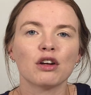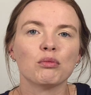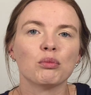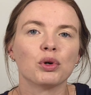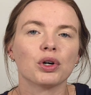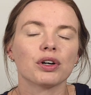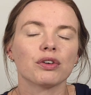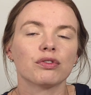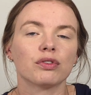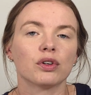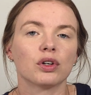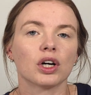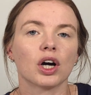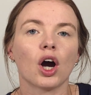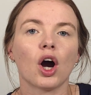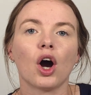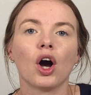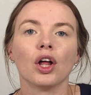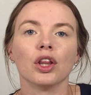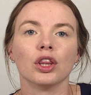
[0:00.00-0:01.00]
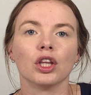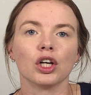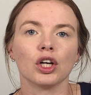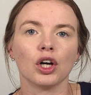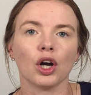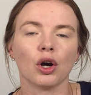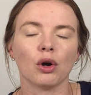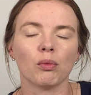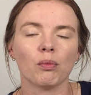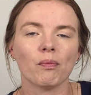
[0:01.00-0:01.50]
more for on the
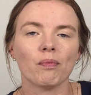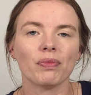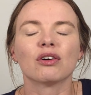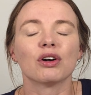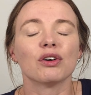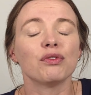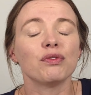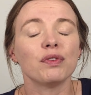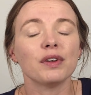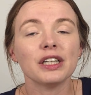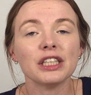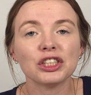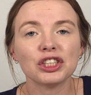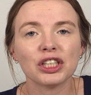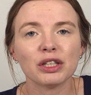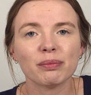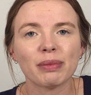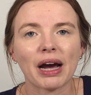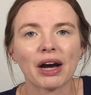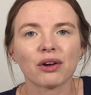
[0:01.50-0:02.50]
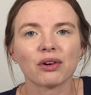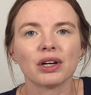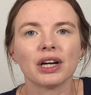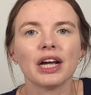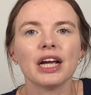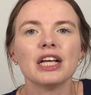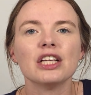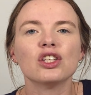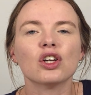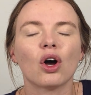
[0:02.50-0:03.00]
go. Or finishing powder
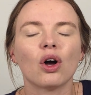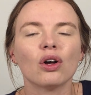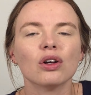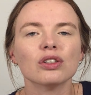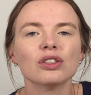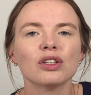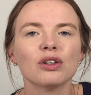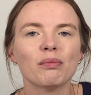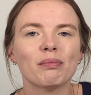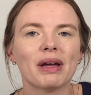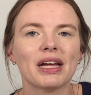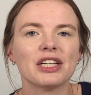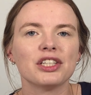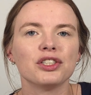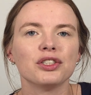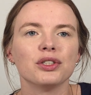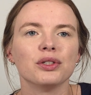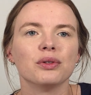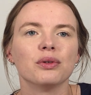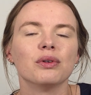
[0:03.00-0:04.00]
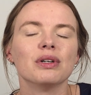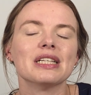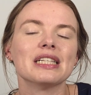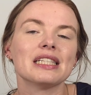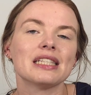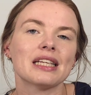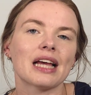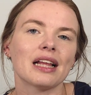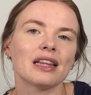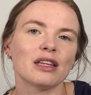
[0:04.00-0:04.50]
is also meant to
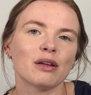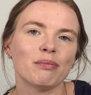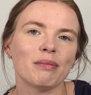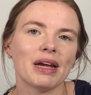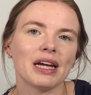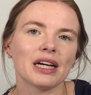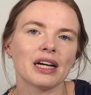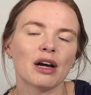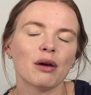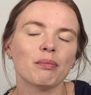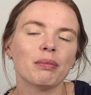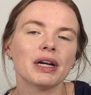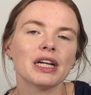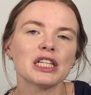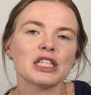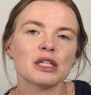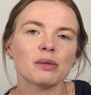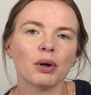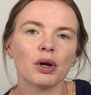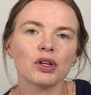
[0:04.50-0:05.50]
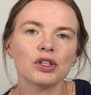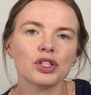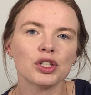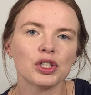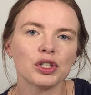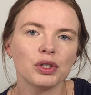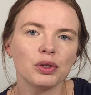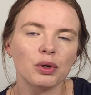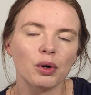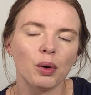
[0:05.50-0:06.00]
set the makeup, but it's supposed
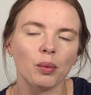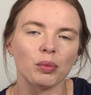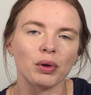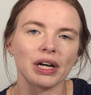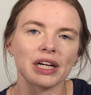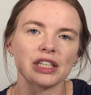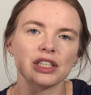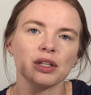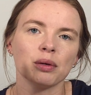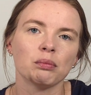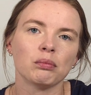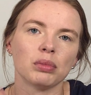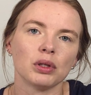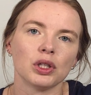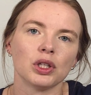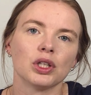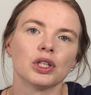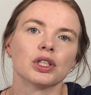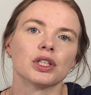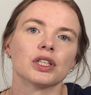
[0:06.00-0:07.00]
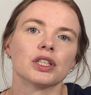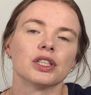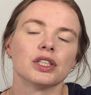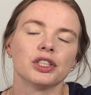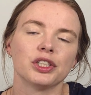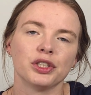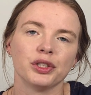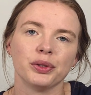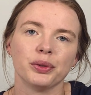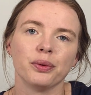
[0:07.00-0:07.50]
to bring some blur
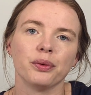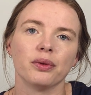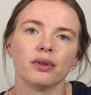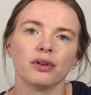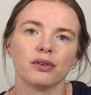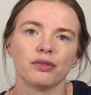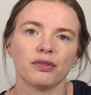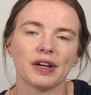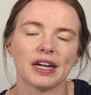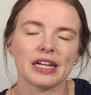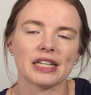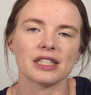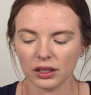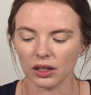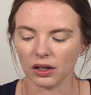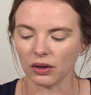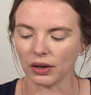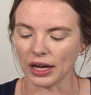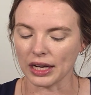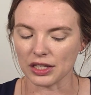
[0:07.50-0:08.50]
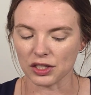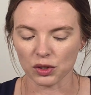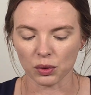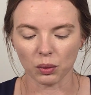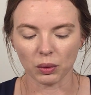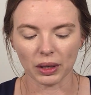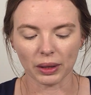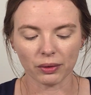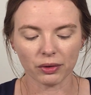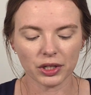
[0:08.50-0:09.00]
to the face. Okay, so
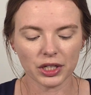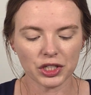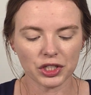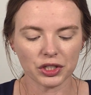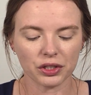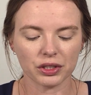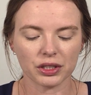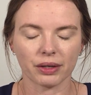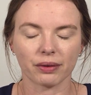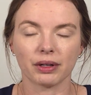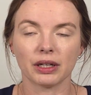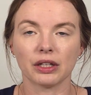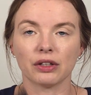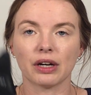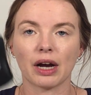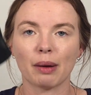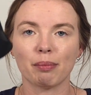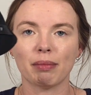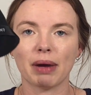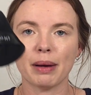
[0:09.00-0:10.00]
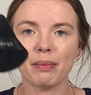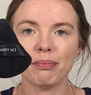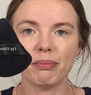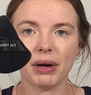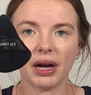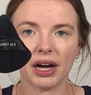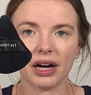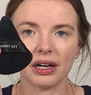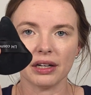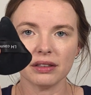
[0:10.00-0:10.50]
what I'm going to do is I'm going to grab my
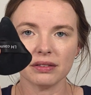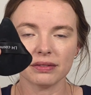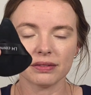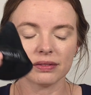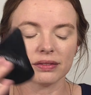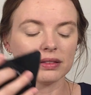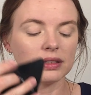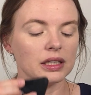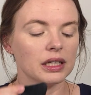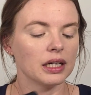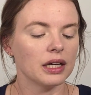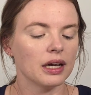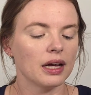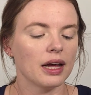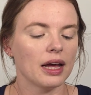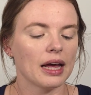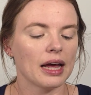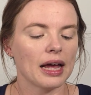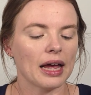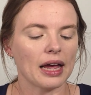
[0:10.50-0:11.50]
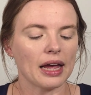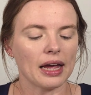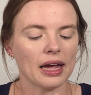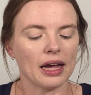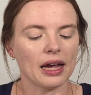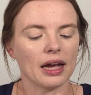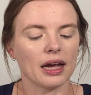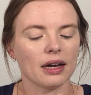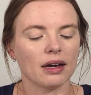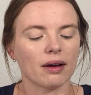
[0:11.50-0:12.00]
puff
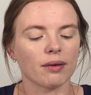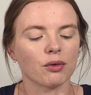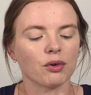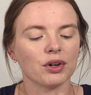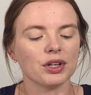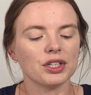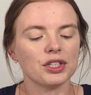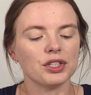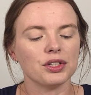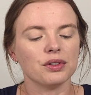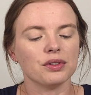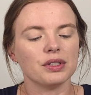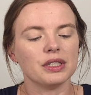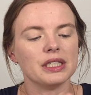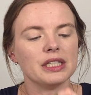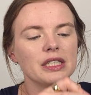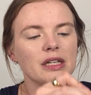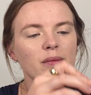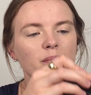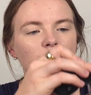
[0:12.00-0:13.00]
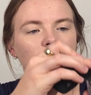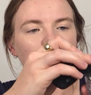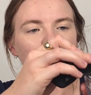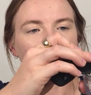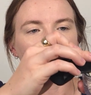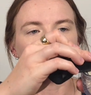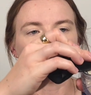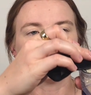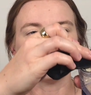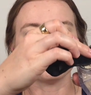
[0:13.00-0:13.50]
and I'm going to dip
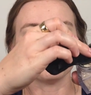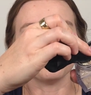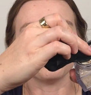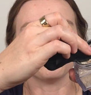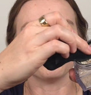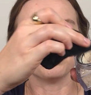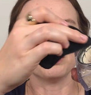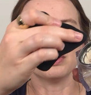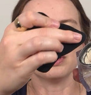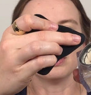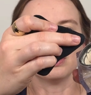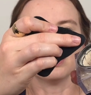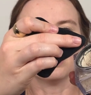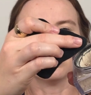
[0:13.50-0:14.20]
into